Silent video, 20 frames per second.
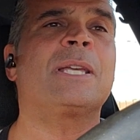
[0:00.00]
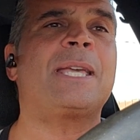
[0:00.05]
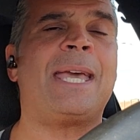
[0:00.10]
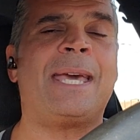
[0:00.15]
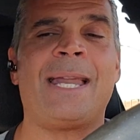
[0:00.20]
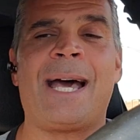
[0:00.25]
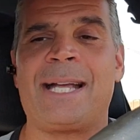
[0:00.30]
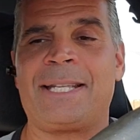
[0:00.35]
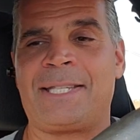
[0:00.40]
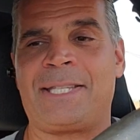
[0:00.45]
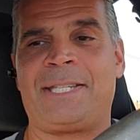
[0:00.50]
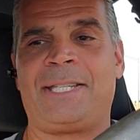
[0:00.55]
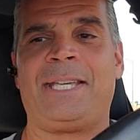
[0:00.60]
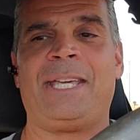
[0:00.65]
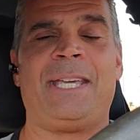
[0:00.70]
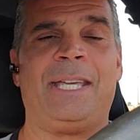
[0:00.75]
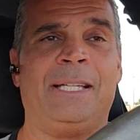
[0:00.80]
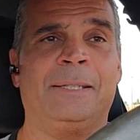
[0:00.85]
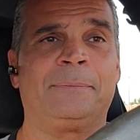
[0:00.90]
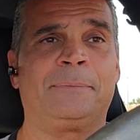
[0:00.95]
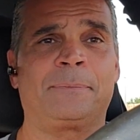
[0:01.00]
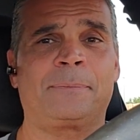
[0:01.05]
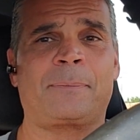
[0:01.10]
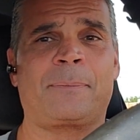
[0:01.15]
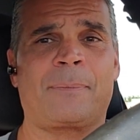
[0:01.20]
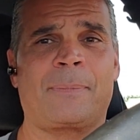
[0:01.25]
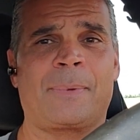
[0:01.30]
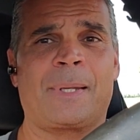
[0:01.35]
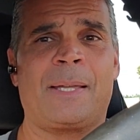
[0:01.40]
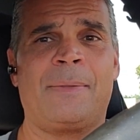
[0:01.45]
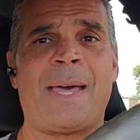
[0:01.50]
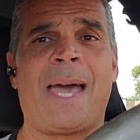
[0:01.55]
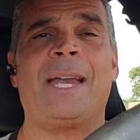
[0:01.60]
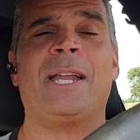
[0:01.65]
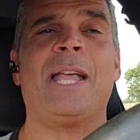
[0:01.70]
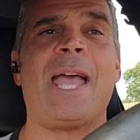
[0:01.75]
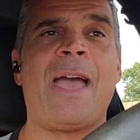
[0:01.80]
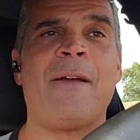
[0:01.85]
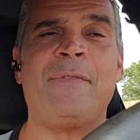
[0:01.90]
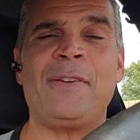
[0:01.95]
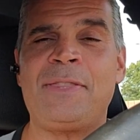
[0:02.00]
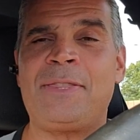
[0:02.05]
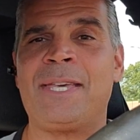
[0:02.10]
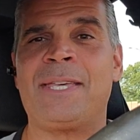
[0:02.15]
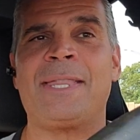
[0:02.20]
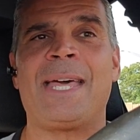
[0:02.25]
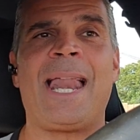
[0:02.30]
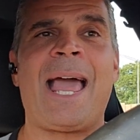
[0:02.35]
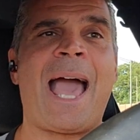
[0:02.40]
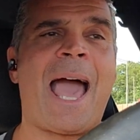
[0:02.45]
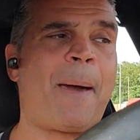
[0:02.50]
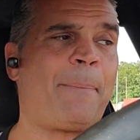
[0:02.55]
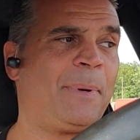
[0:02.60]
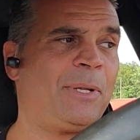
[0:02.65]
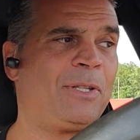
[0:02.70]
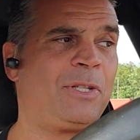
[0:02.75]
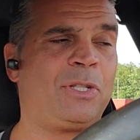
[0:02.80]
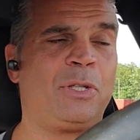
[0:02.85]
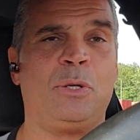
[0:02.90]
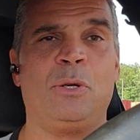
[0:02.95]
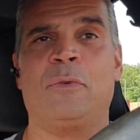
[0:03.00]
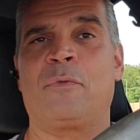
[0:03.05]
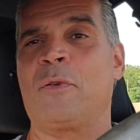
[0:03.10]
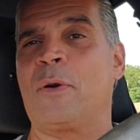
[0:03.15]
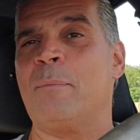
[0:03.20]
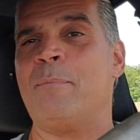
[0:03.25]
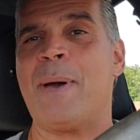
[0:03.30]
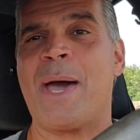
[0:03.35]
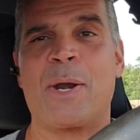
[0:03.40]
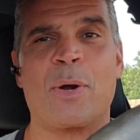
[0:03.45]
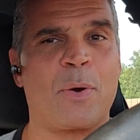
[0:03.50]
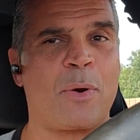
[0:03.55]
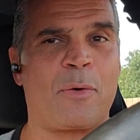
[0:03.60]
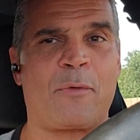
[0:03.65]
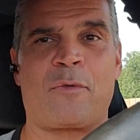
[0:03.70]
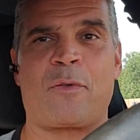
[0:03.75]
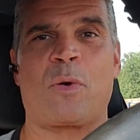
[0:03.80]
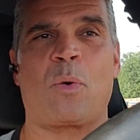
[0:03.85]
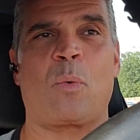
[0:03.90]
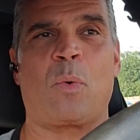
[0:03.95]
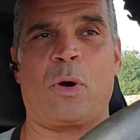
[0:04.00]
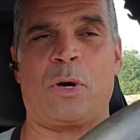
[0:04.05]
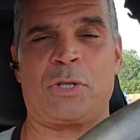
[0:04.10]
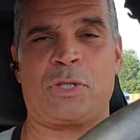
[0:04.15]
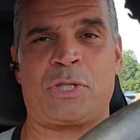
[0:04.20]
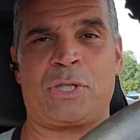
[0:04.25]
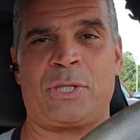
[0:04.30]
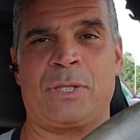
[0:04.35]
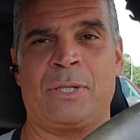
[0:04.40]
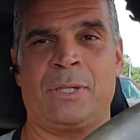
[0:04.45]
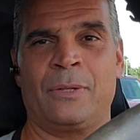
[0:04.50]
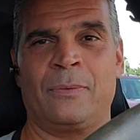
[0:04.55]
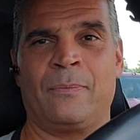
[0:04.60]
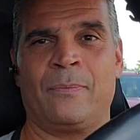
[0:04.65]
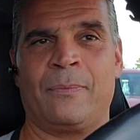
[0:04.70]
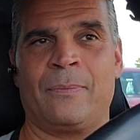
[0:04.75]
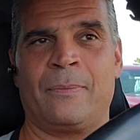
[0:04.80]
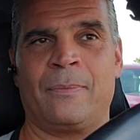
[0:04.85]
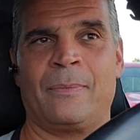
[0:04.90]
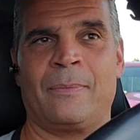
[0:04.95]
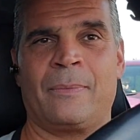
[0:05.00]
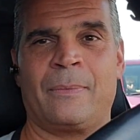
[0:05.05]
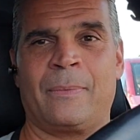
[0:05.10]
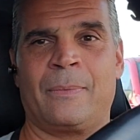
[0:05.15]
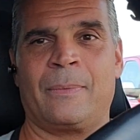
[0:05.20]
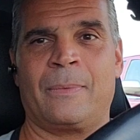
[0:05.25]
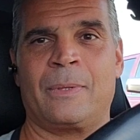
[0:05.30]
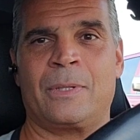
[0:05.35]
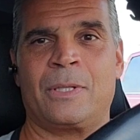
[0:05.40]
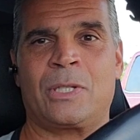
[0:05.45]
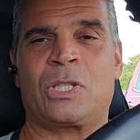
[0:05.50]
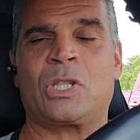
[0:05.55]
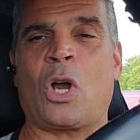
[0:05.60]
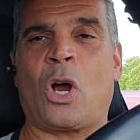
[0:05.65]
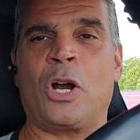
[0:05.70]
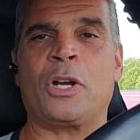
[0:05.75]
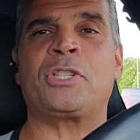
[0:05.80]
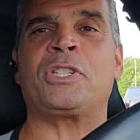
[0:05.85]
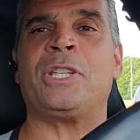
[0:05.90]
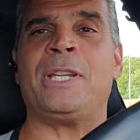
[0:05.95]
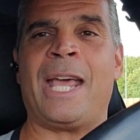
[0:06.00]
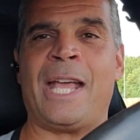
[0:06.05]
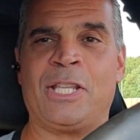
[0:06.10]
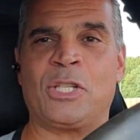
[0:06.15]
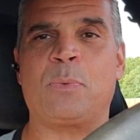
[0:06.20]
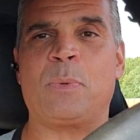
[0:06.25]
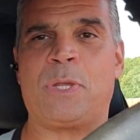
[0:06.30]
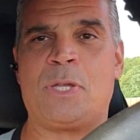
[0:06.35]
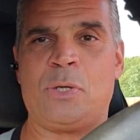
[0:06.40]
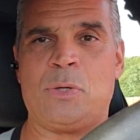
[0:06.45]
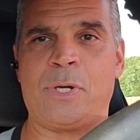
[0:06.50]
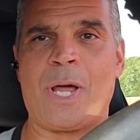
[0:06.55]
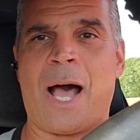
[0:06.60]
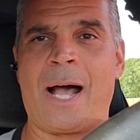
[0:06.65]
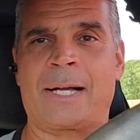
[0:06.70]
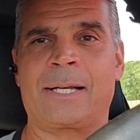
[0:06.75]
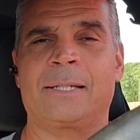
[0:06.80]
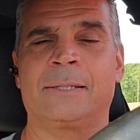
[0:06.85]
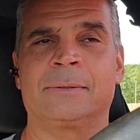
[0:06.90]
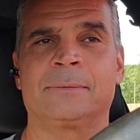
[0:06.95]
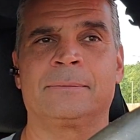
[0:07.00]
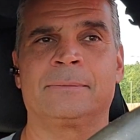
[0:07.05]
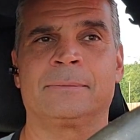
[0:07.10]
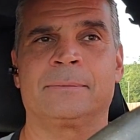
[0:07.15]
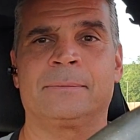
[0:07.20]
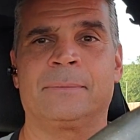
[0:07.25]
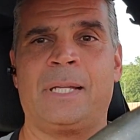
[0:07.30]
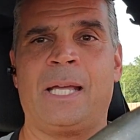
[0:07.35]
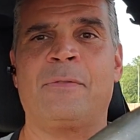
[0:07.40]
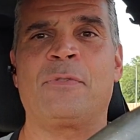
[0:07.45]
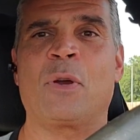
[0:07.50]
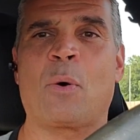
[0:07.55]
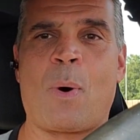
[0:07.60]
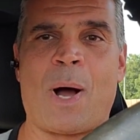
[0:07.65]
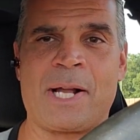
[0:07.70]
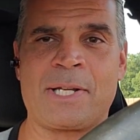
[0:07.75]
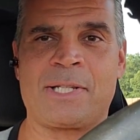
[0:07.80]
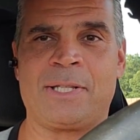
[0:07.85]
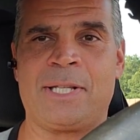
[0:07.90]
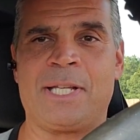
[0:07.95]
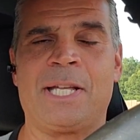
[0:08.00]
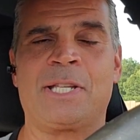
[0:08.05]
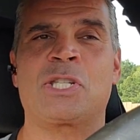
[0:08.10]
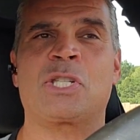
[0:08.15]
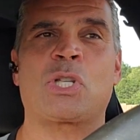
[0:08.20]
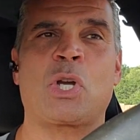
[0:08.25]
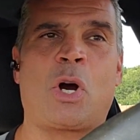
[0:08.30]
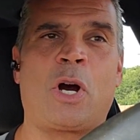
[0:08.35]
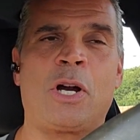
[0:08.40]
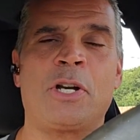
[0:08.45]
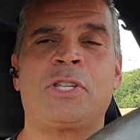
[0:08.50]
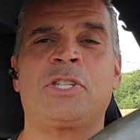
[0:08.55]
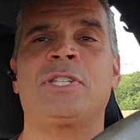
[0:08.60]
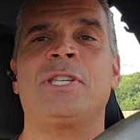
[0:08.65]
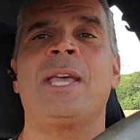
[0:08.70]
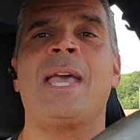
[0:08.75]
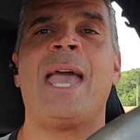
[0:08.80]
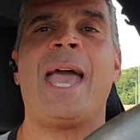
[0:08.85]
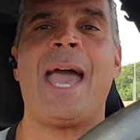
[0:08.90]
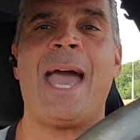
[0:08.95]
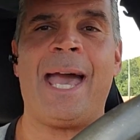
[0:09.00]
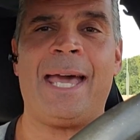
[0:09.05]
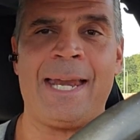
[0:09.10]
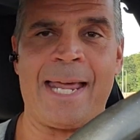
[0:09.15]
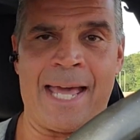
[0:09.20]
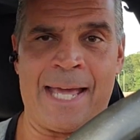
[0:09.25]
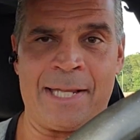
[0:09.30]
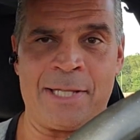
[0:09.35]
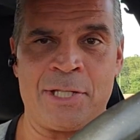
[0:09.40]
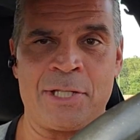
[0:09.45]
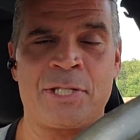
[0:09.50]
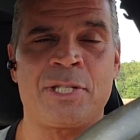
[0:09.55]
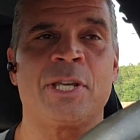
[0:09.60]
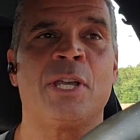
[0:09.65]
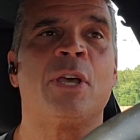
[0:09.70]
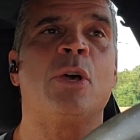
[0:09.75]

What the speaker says: cannot see that everything that happens to you, for better or for worse, starts and ends with you, Doc. If you're watching it starts and ends